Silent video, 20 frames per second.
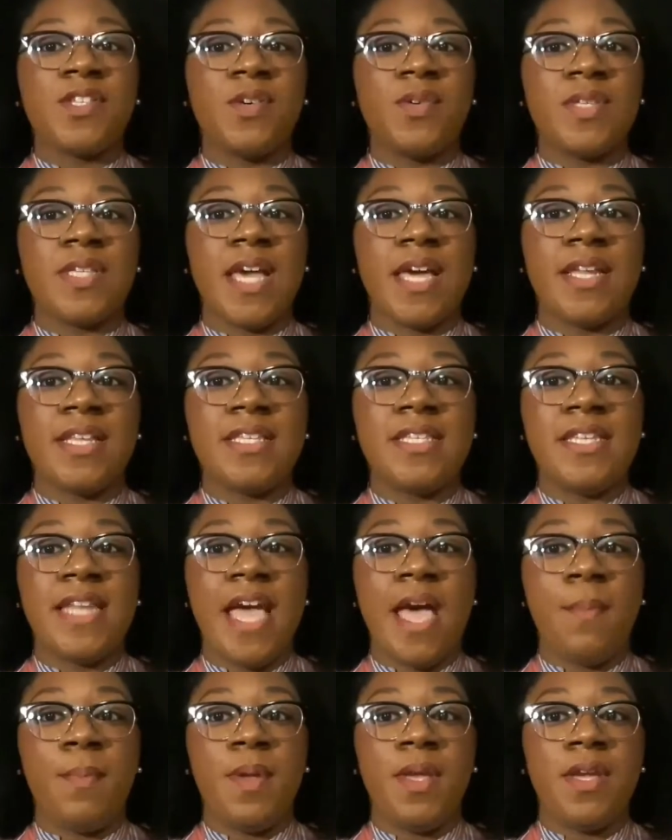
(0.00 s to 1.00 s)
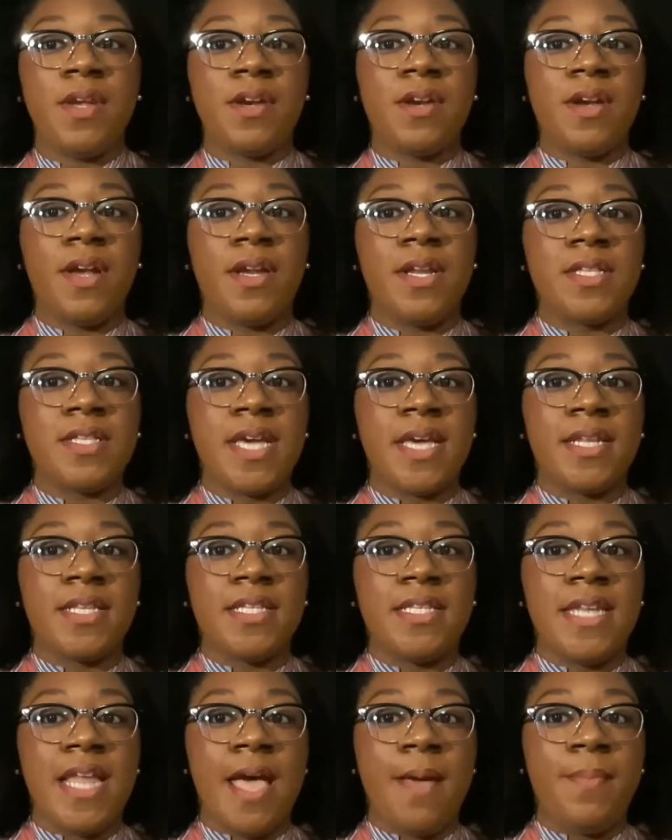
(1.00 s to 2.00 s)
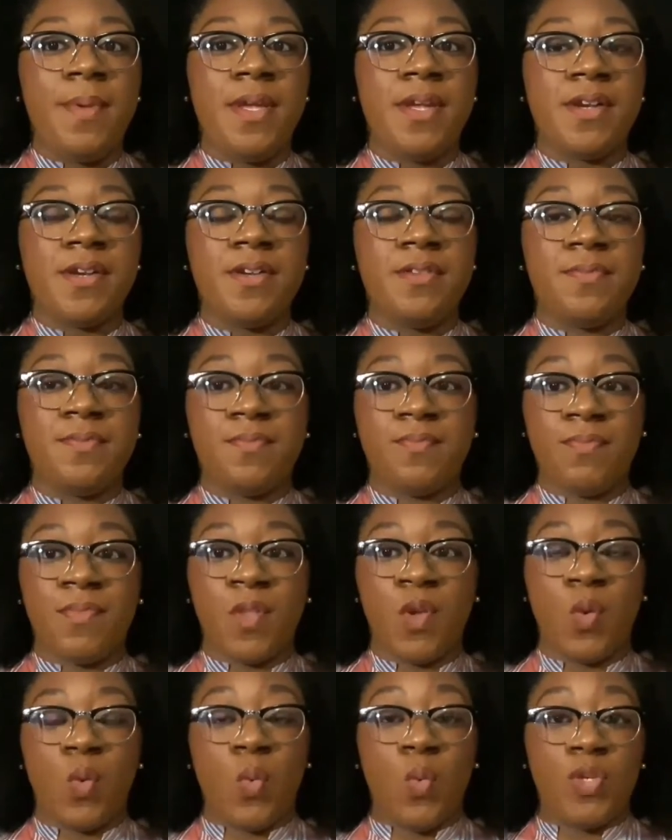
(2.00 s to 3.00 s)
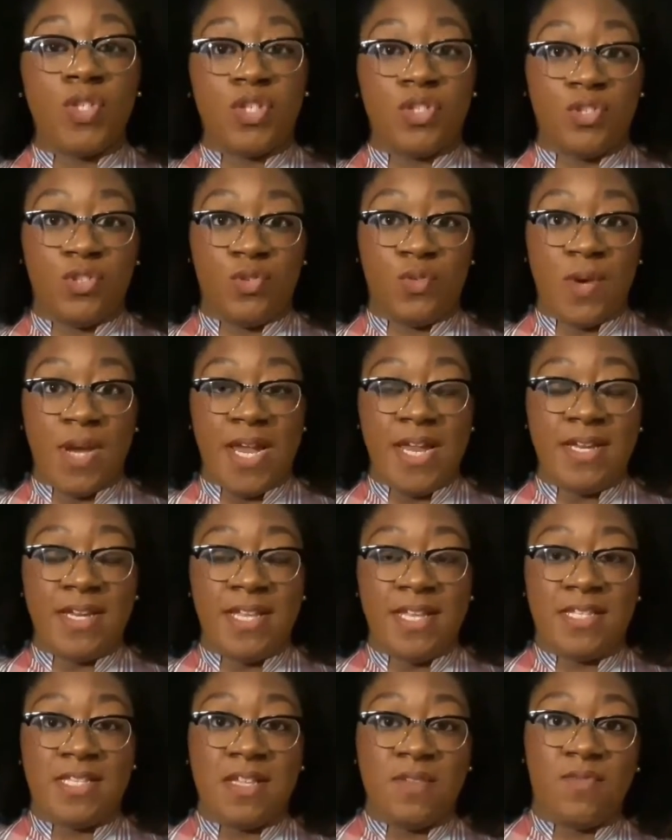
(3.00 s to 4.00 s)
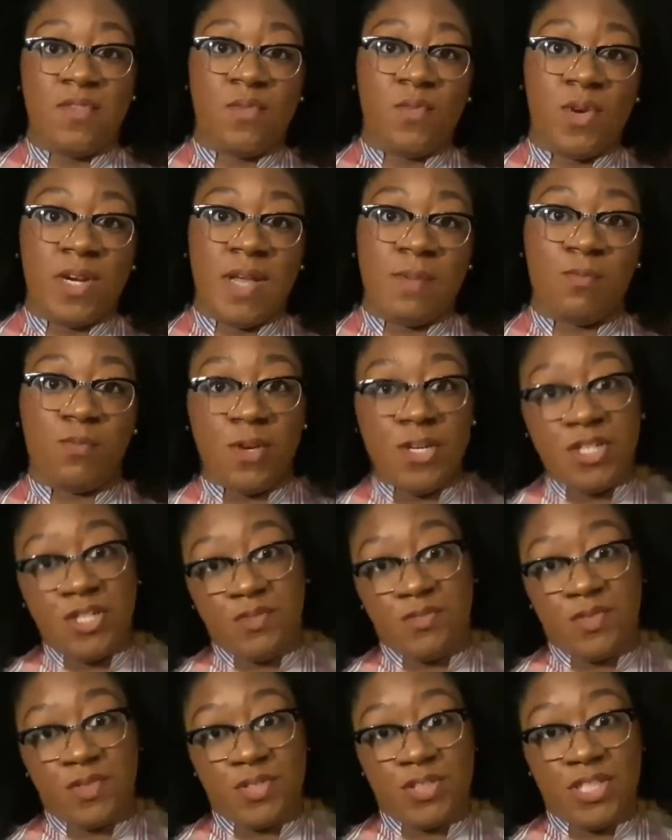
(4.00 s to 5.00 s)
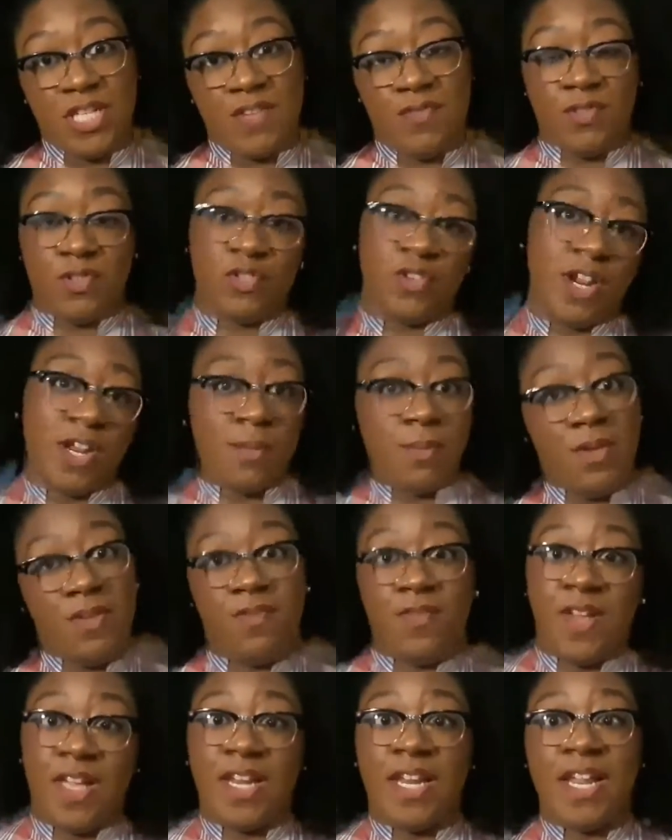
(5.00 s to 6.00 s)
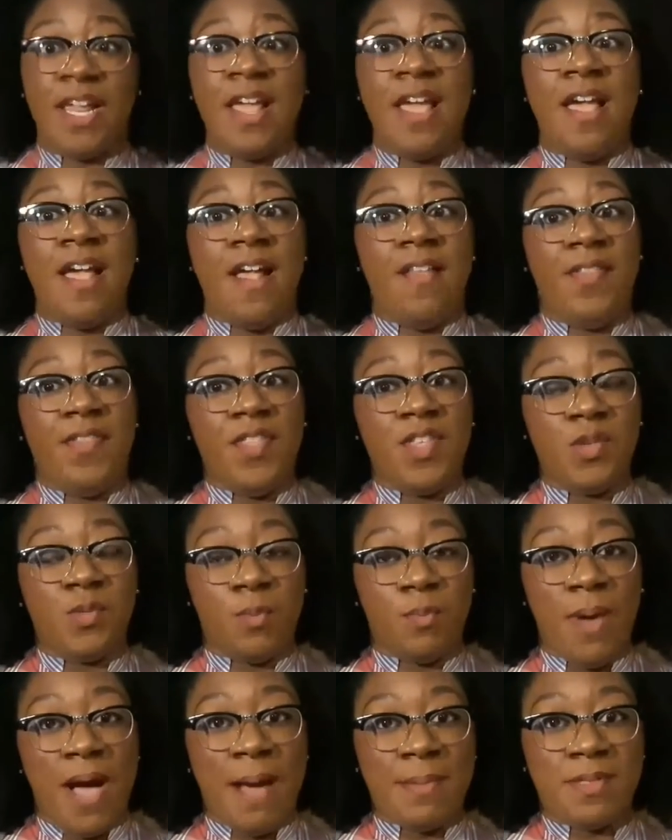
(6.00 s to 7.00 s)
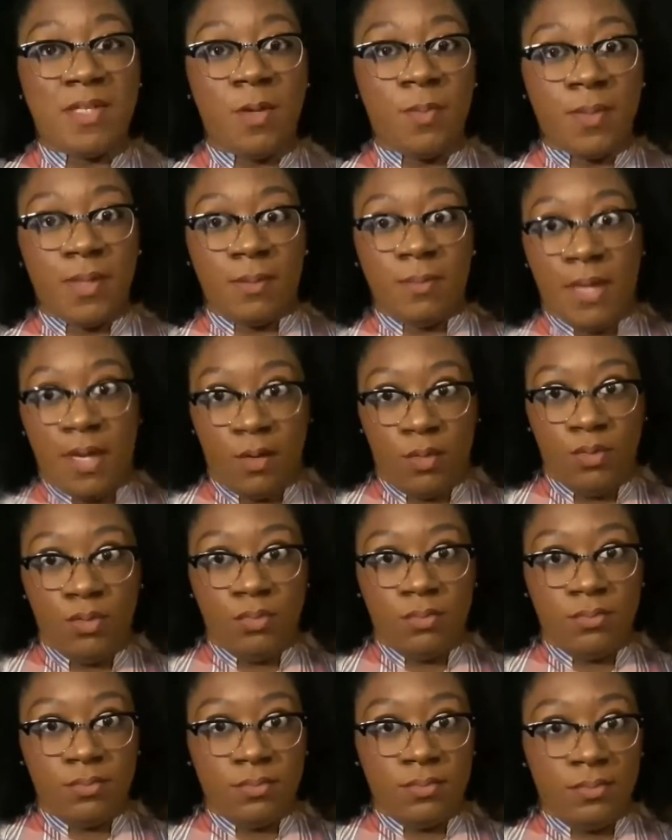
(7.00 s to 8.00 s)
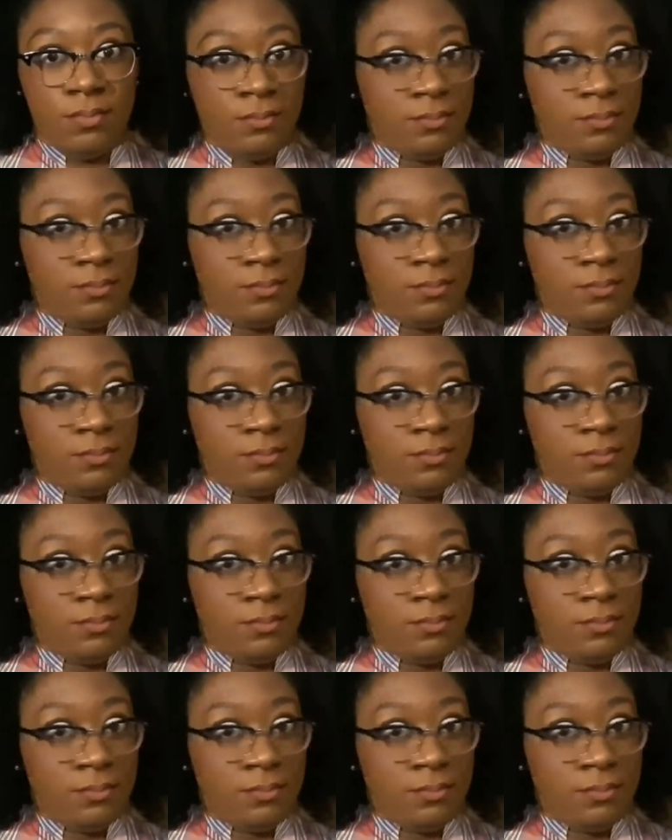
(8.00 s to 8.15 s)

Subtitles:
So it's got a snap here and it's got a snap here, which is great, except for when I'm reaching for stuff or trying to be funny. And then this one pops open and I'm like, ooh,